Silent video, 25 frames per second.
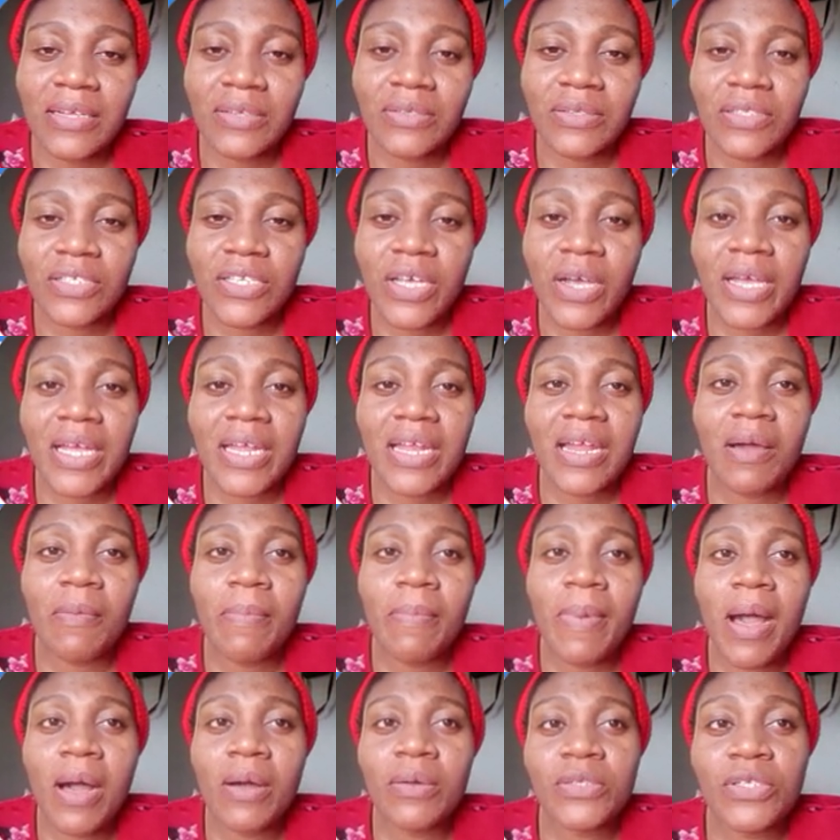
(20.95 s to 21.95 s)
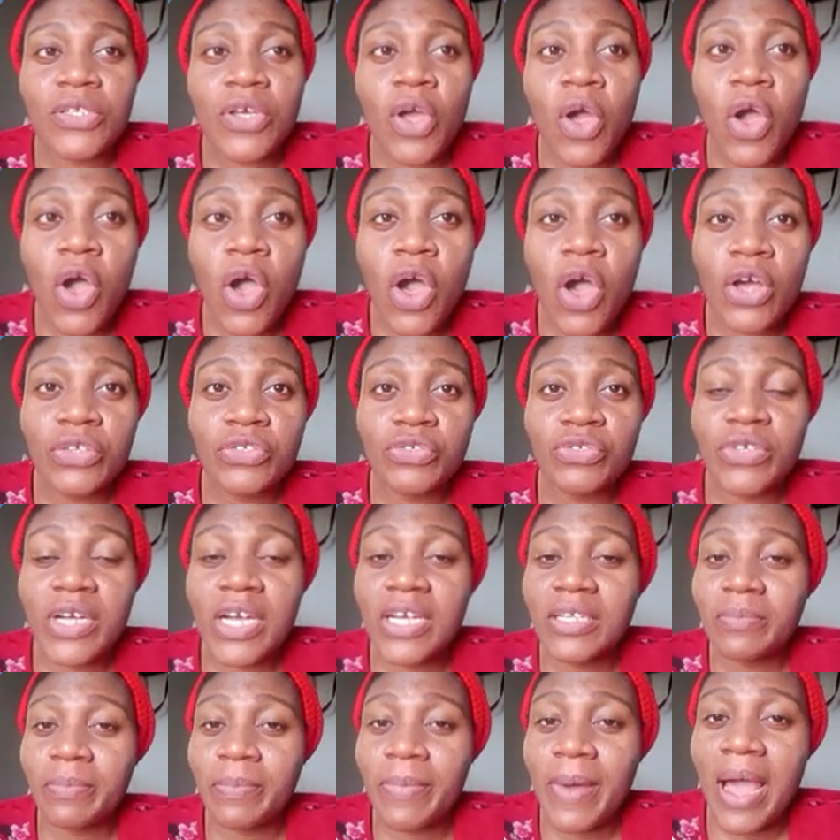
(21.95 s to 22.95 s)
talking about
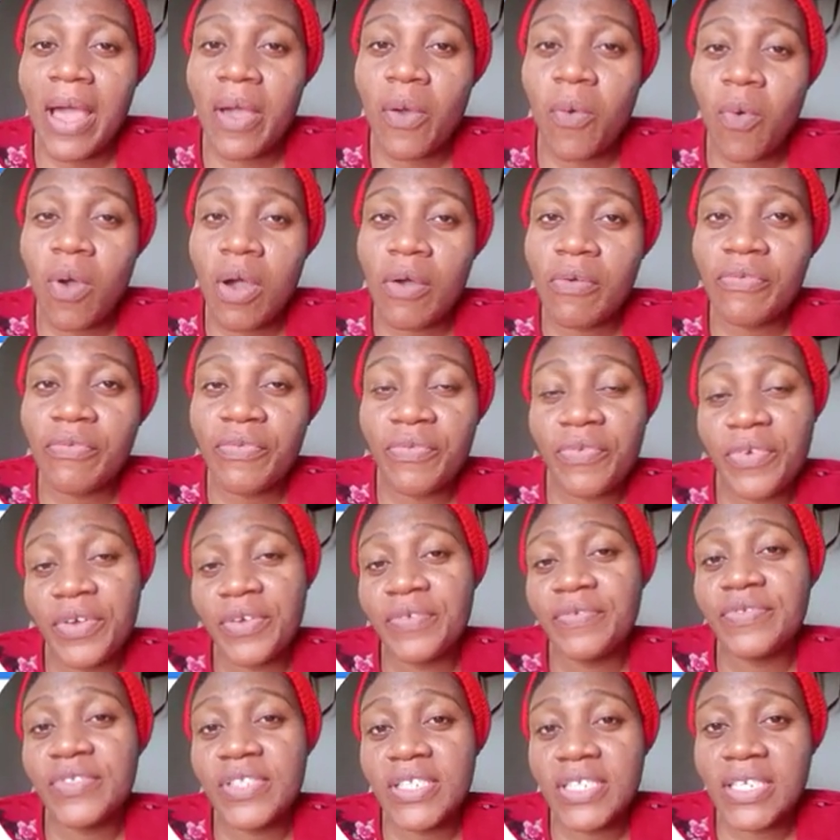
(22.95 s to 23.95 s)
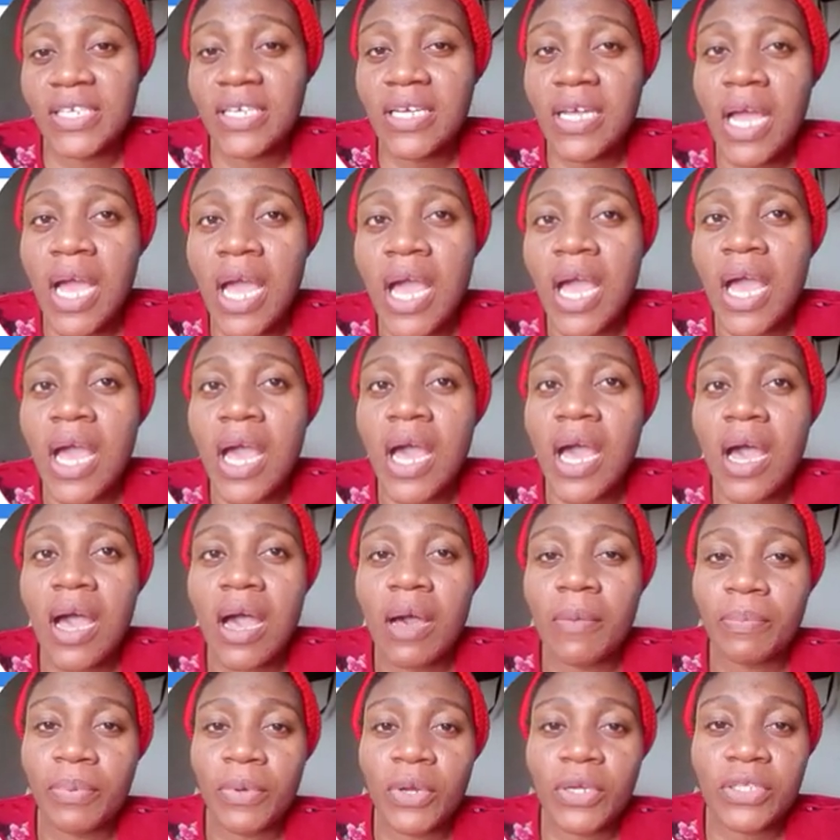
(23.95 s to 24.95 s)
100 by 150
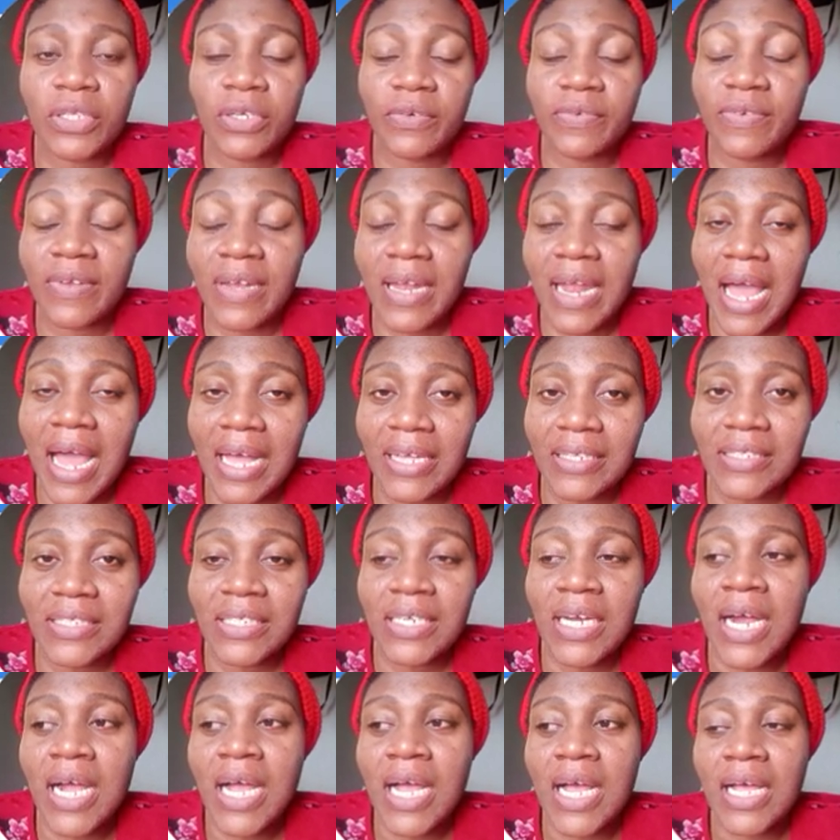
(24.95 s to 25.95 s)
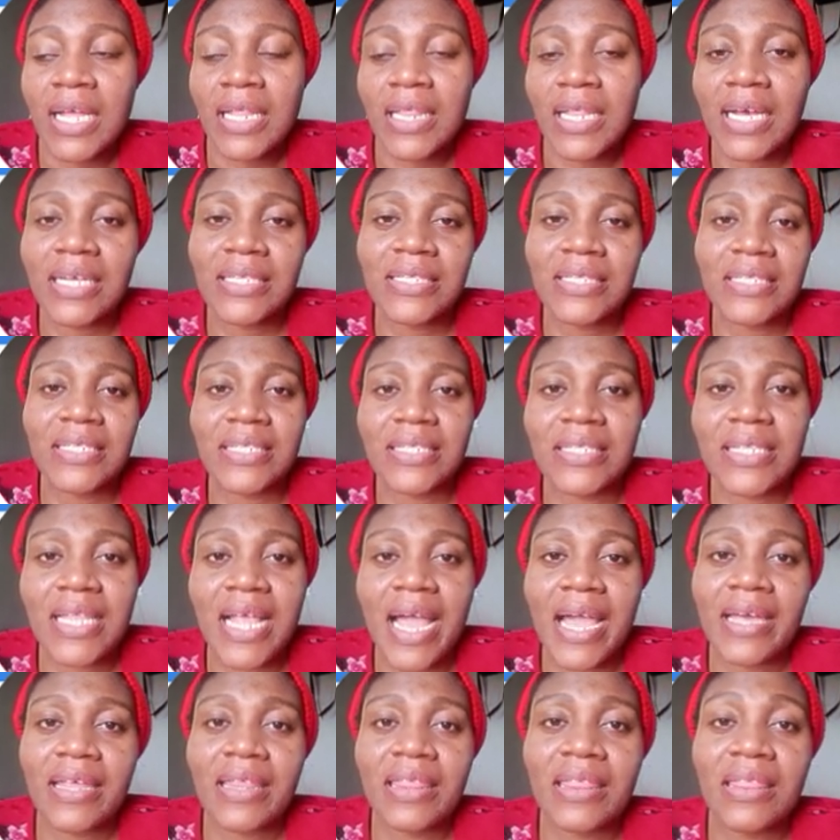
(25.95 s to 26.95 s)
a plot of land. That is
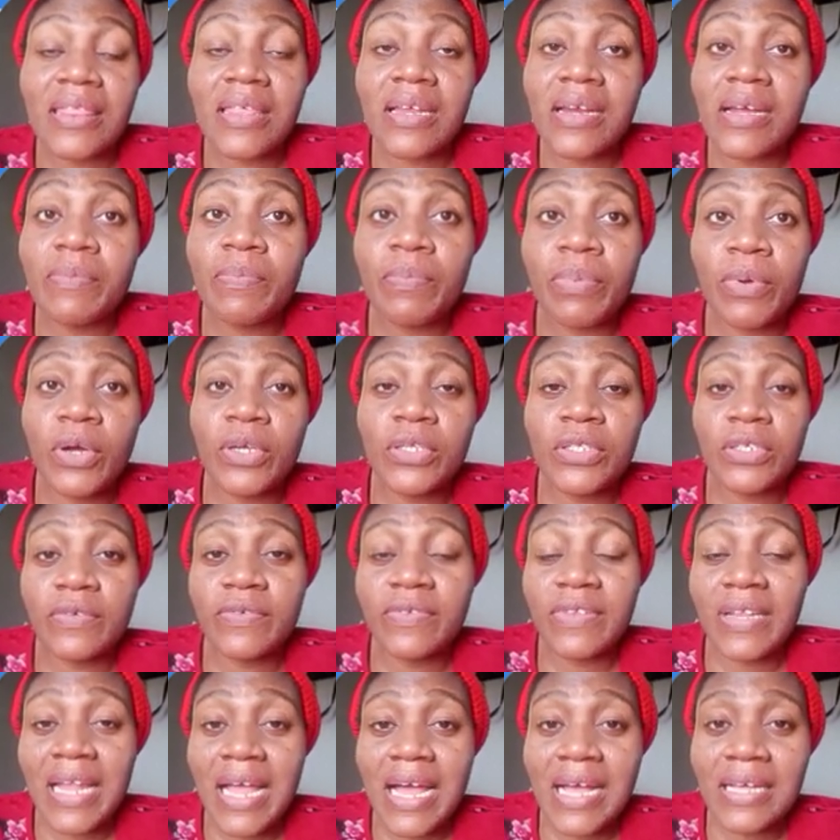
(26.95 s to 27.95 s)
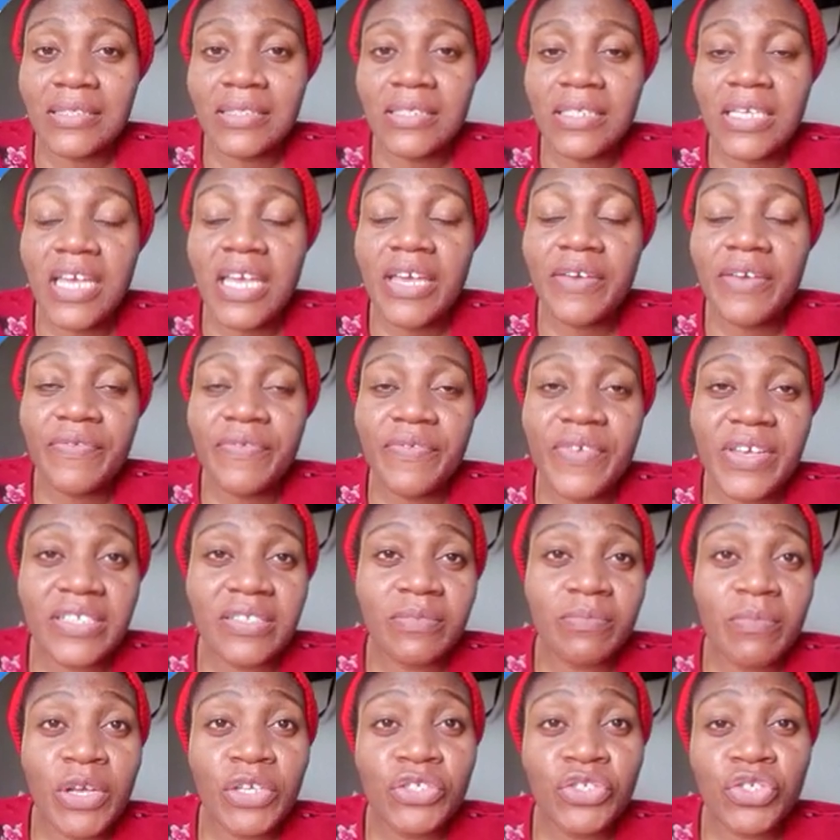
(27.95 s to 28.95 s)
like 3 plot of land. If it's
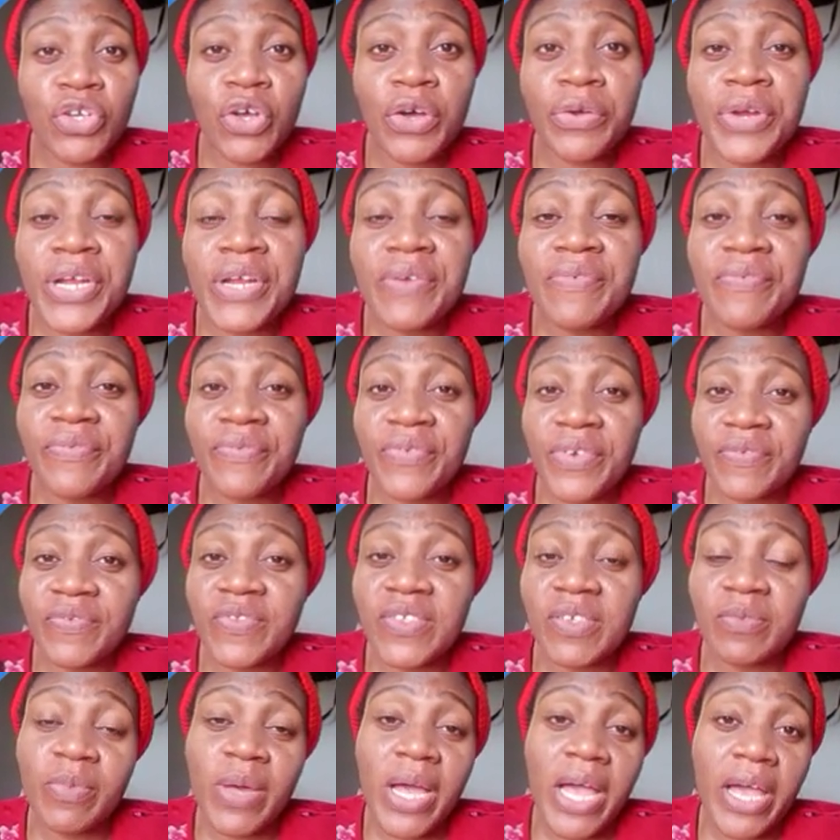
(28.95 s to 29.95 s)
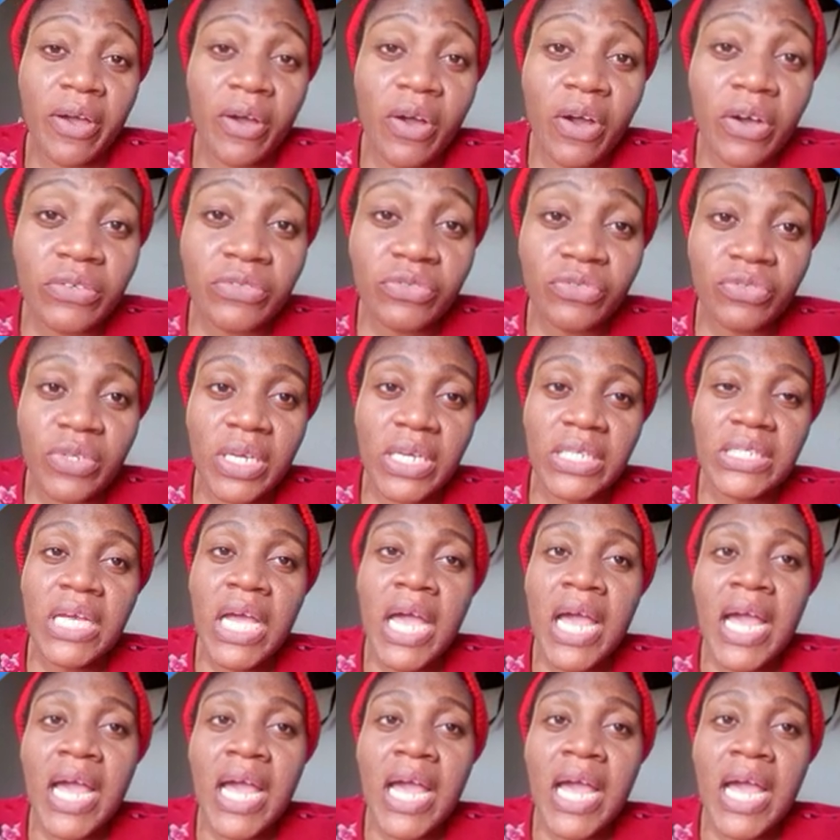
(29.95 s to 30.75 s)
measuring 50 by 100,